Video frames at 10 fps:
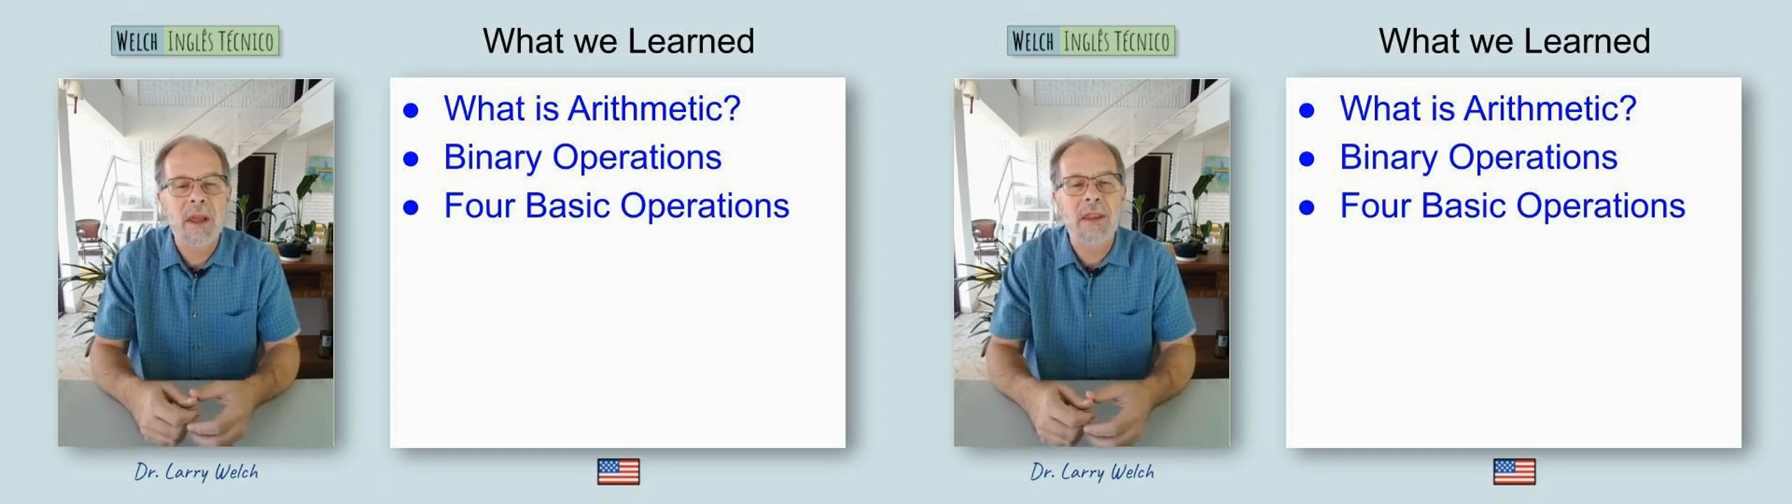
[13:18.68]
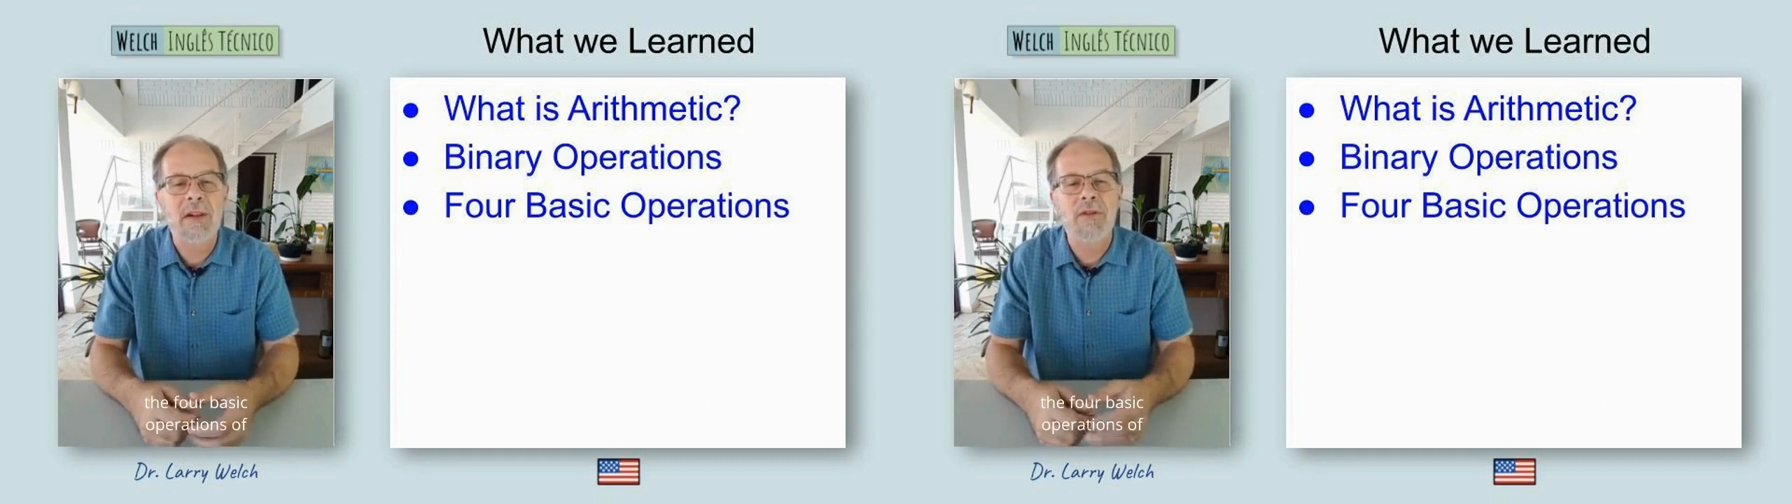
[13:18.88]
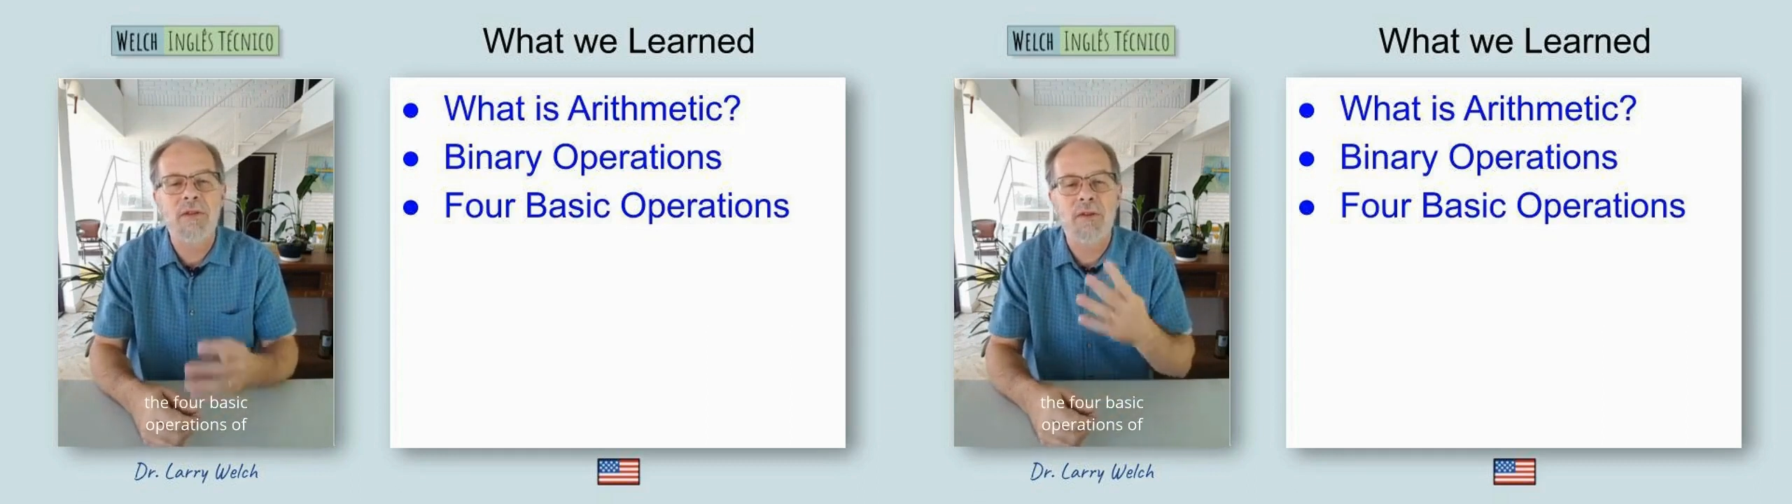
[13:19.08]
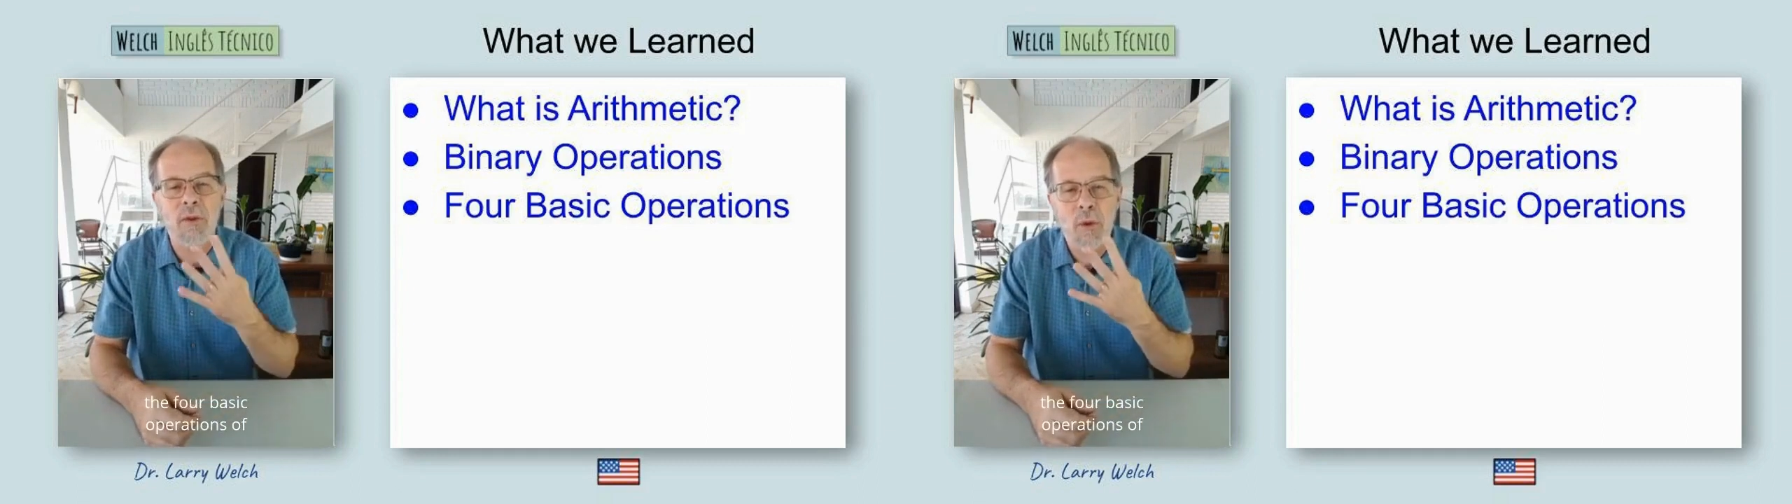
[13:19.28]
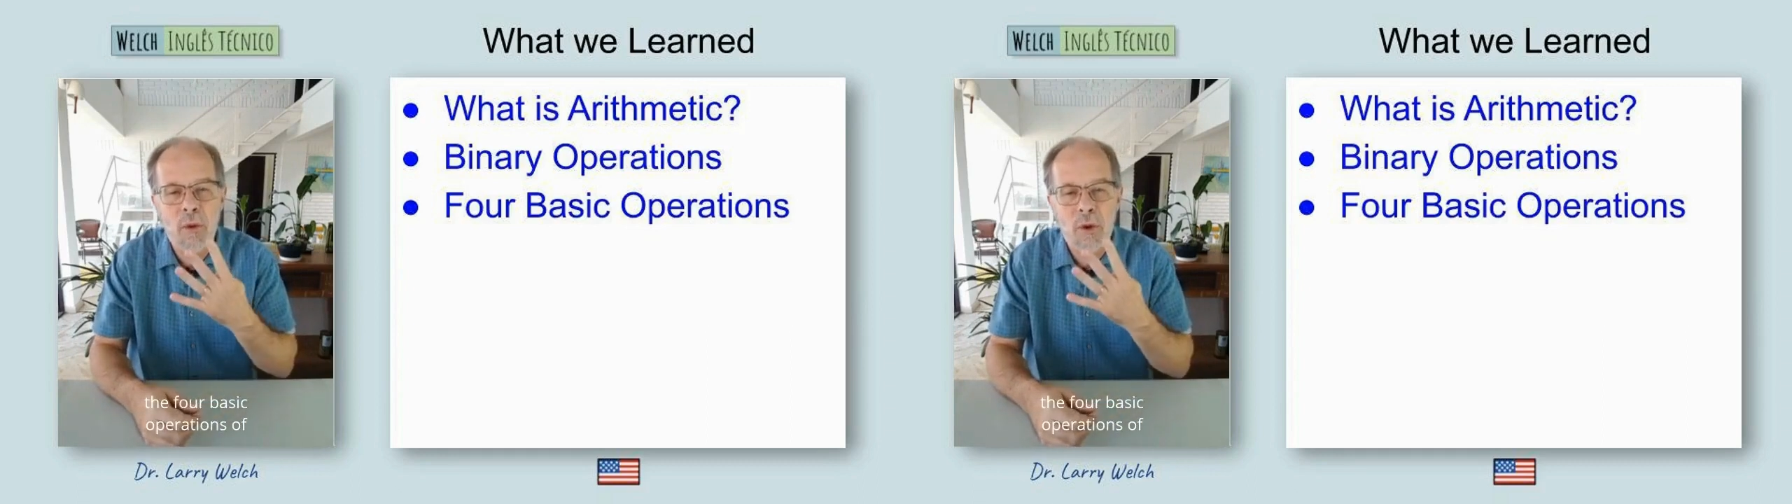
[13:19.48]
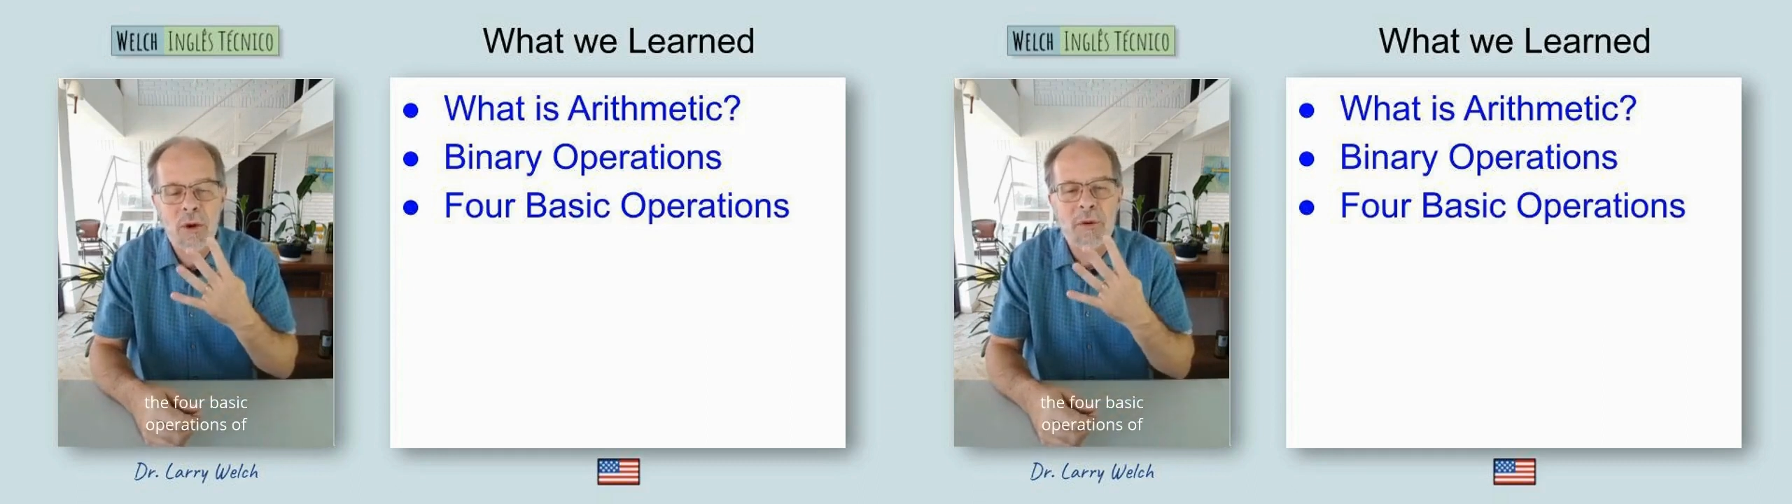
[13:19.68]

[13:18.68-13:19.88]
the four